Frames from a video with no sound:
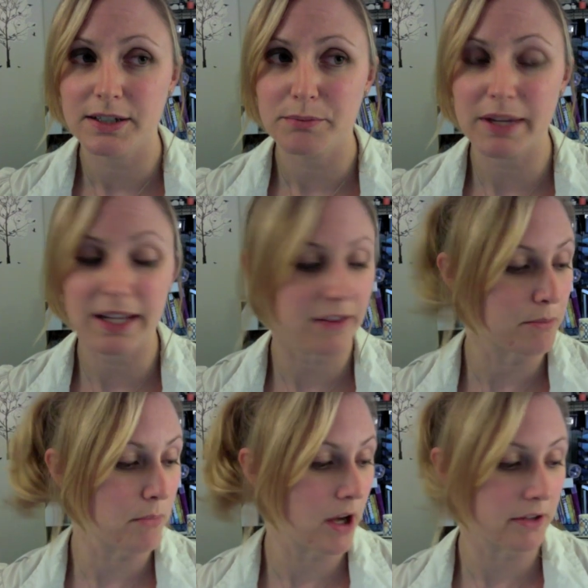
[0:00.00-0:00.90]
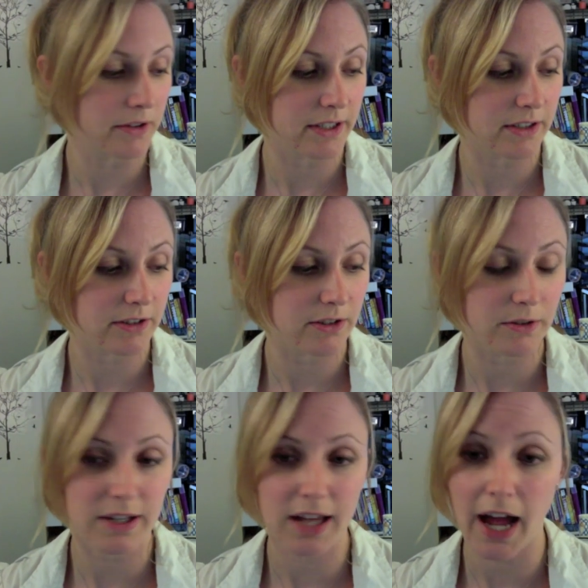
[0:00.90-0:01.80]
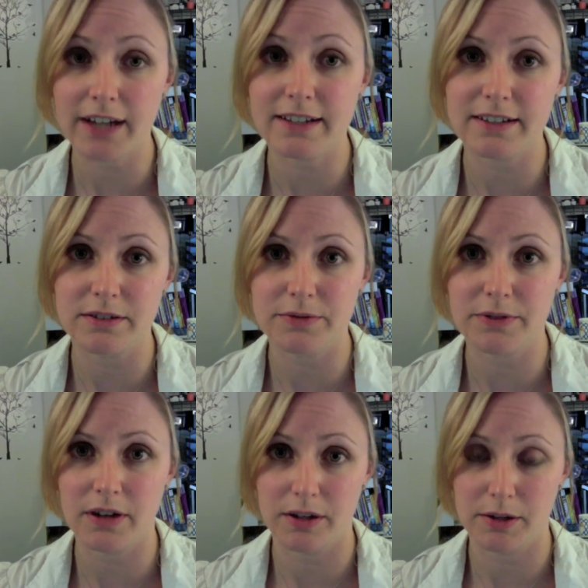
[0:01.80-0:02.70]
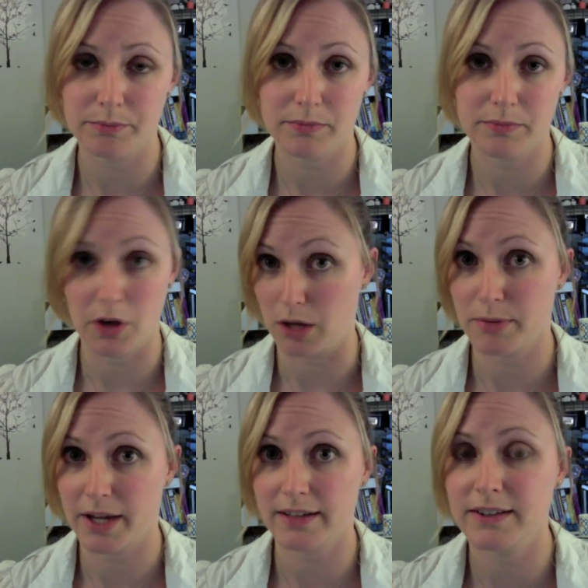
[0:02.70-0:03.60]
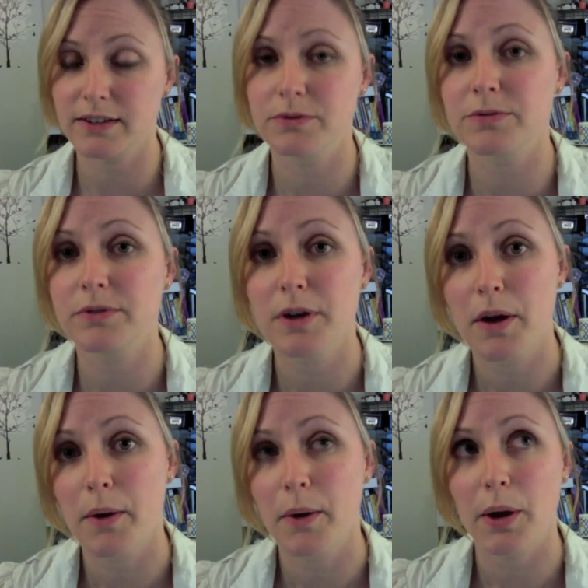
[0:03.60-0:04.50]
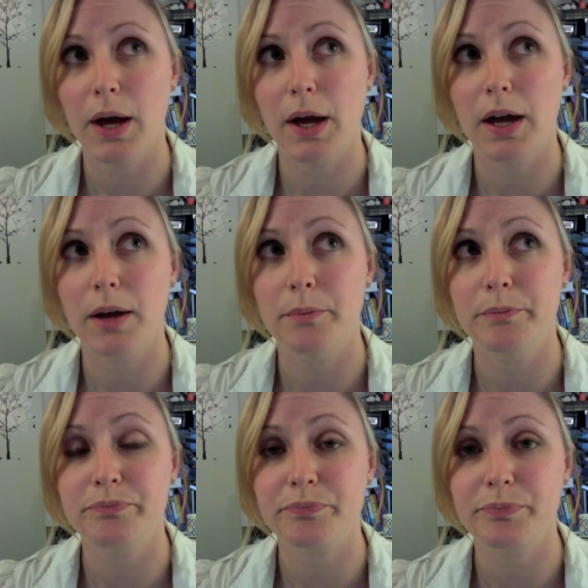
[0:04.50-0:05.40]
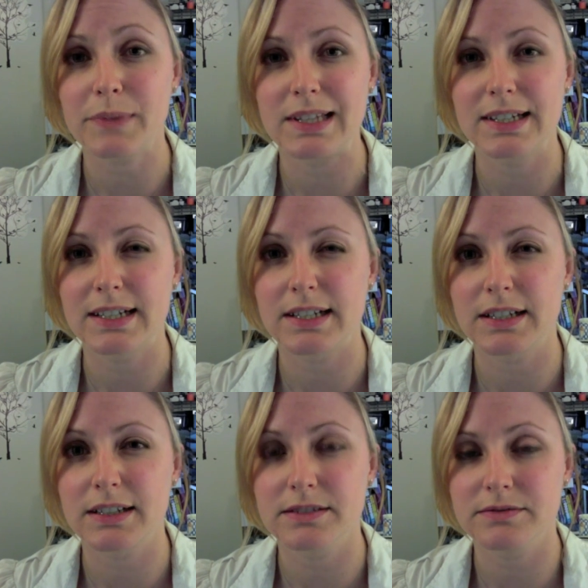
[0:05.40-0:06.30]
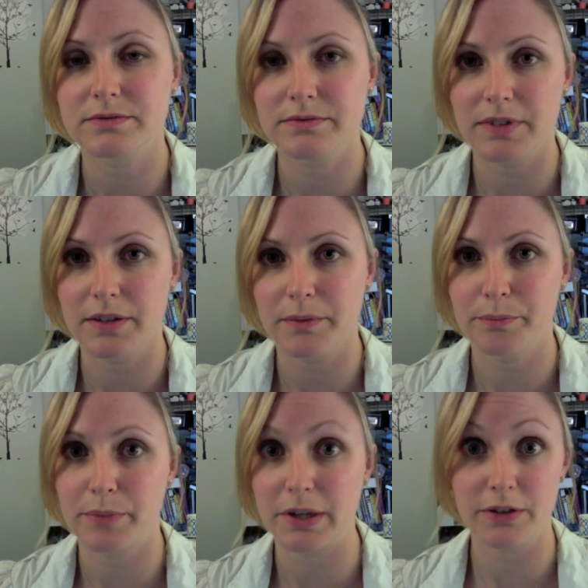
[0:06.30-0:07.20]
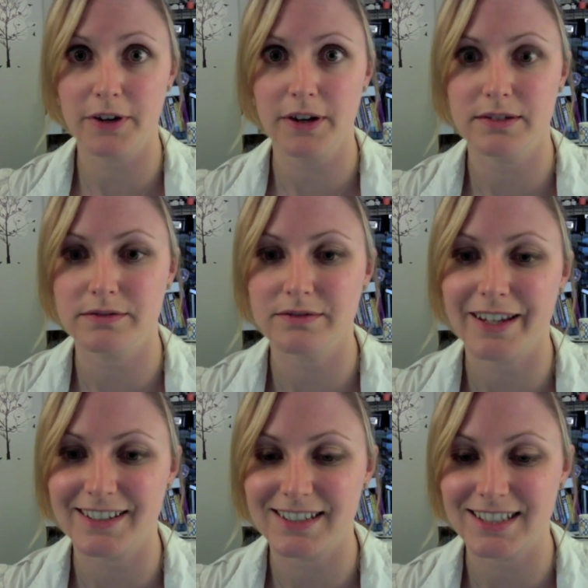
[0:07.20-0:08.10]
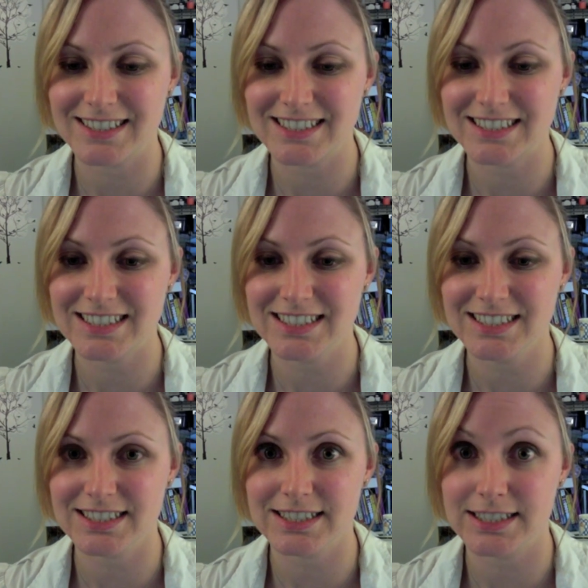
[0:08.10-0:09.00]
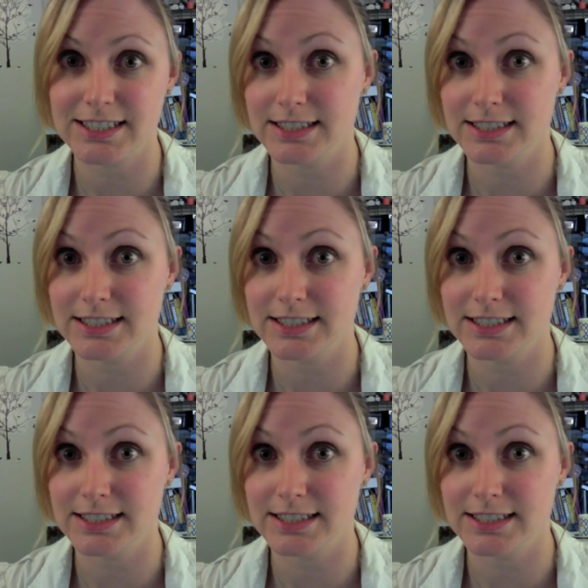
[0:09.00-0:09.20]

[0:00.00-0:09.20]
the model into the active, non-passive um, uh, piece of art. And yeah, it gets kind of